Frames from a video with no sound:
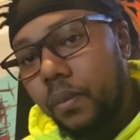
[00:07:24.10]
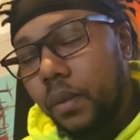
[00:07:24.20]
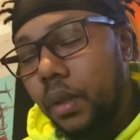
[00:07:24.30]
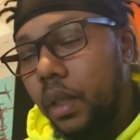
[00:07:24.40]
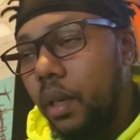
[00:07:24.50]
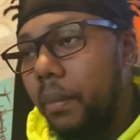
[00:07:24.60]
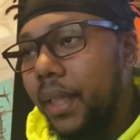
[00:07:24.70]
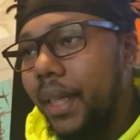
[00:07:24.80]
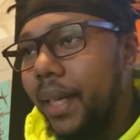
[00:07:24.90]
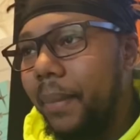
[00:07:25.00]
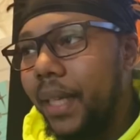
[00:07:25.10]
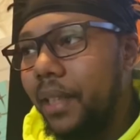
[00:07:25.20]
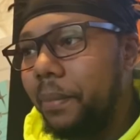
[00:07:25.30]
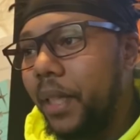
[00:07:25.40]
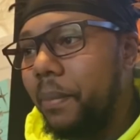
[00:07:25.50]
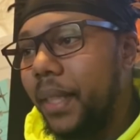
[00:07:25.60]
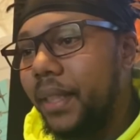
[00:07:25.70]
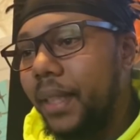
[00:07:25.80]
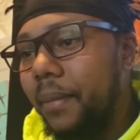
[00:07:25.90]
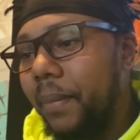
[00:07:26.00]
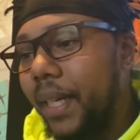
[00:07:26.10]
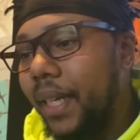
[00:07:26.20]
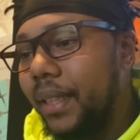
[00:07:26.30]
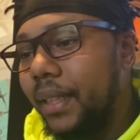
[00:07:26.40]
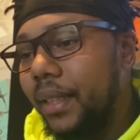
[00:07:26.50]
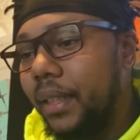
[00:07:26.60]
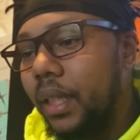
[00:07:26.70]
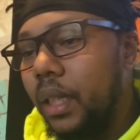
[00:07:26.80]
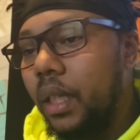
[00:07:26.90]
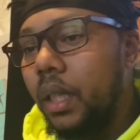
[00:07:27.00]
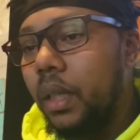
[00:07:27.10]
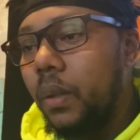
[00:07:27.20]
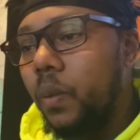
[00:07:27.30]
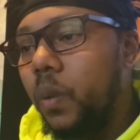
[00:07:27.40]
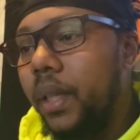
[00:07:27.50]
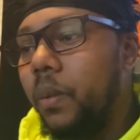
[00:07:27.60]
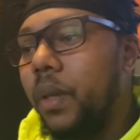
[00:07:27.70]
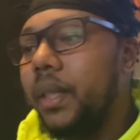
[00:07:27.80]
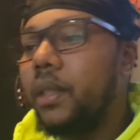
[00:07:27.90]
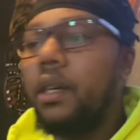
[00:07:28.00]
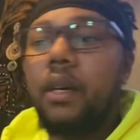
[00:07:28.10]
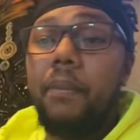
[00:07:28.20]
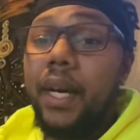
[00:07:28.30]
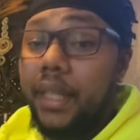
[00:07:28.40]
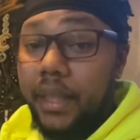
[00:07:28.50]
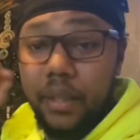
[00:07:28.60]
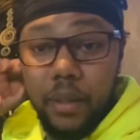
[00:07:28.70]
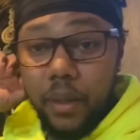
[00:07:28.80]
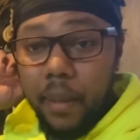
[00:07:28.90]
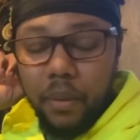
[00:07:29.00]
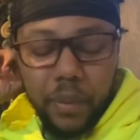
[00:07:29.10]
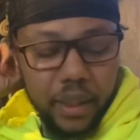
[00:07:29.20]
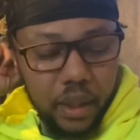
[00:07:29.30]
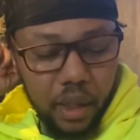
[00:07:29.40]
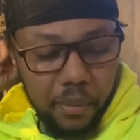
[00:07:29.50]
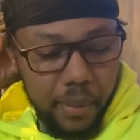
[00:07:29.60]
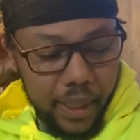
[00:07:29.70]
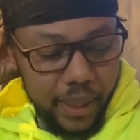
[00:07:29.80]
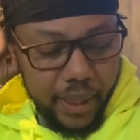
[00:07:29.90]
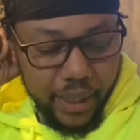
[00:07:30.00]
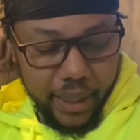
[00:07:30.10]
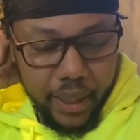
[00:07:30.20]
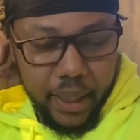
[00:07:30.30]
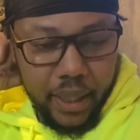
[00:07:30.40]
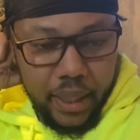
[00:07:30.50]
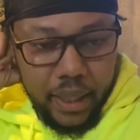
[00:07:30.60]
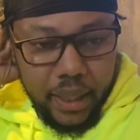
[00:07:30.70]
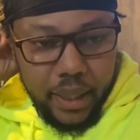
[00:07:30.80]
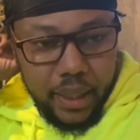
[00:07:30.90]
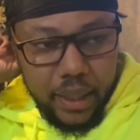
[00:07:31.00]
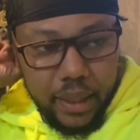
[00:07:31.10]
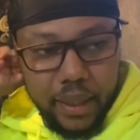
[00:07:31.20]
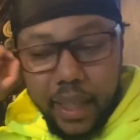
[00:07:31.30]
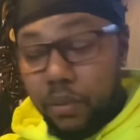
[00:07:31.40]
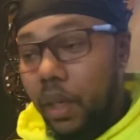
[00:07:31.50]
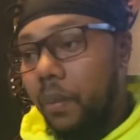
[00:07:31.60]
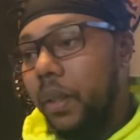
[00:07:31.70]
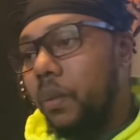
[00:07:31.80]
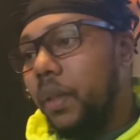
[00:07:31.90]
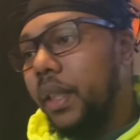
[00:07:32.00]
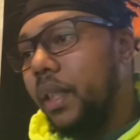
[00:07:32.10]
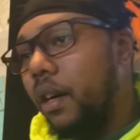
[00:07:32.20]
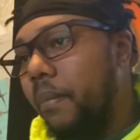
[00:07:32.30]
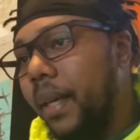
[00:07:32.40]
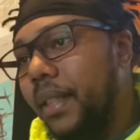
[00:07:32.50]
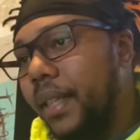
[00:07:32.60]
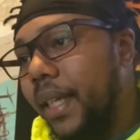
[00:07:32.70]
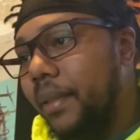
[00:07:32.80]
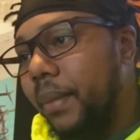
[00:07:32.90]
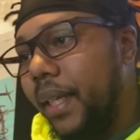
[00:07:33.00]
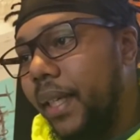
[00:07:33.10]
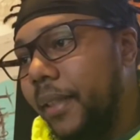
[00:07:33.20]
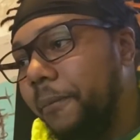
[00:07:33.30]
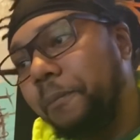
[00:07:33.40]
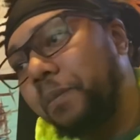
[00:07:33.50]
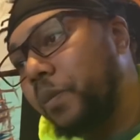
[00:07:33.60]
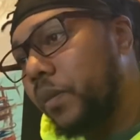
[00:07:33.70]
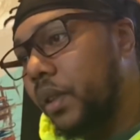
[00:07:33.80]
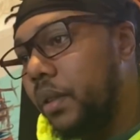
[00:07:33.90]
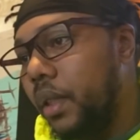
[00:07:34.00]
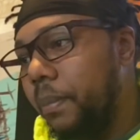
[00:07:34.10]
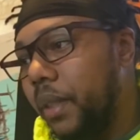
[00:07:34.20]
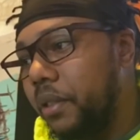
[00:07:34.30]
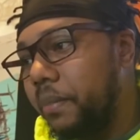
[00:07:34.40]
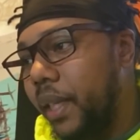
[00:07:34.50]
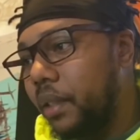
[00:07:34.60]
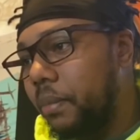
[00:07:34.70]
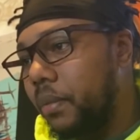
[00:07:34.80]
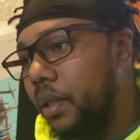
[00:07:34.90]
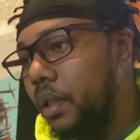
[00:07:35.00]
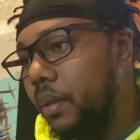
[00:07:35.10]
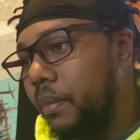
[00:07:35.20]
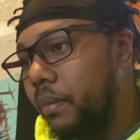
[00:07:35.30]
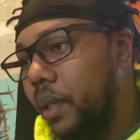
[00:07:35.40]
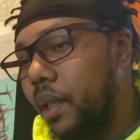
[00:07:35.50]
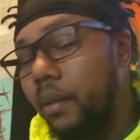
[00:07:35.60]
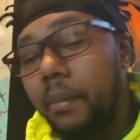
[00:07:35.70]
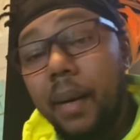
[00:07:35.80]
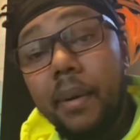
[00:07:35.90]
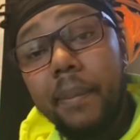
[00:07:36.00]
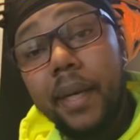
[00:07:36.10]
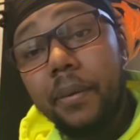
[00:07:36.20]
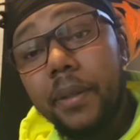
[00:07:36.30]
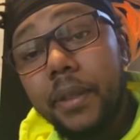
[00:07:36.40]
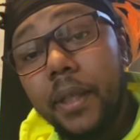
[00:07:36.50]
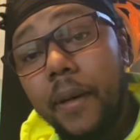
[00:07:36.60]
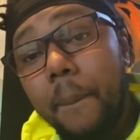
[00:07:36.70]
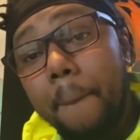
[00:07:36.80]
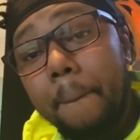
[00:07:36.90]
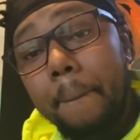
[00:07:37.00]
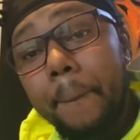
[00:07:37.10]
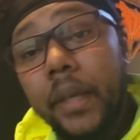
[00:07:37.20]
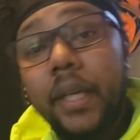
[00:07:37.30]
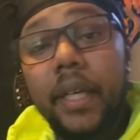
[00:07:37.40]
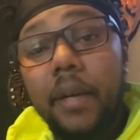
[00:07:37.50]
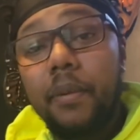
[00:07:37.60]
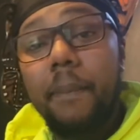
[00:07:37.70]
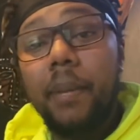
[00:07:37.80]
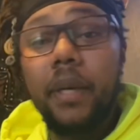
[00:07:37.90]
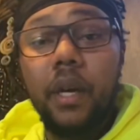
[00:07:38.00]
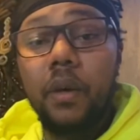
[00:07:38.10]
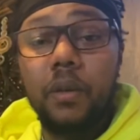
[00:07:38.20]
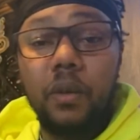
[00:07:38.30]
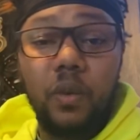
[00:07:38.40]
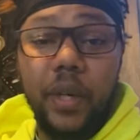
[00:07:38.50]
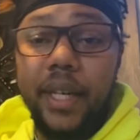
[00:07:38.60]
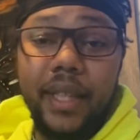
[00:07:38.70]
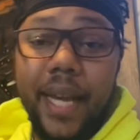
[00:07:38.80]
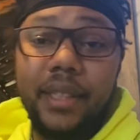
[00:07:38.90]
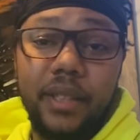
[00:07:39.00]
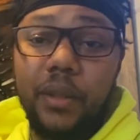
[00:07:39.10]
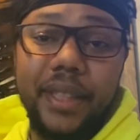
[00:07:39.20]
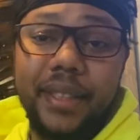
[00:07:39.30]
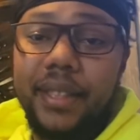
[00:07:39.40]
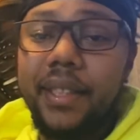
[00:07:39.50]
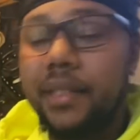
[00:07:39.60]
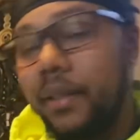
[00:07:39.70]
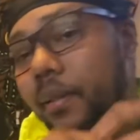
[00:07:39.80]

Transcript: You know, but yeah, man, that's pretty much it, man. I just really wanted to talk about it, you know, a couple weeks ago, but uh, that's what I really wanted to get off my chest, man. You know, much respect to um, Barack Obama, man. Real talk. And remember, though, red lights don't exist.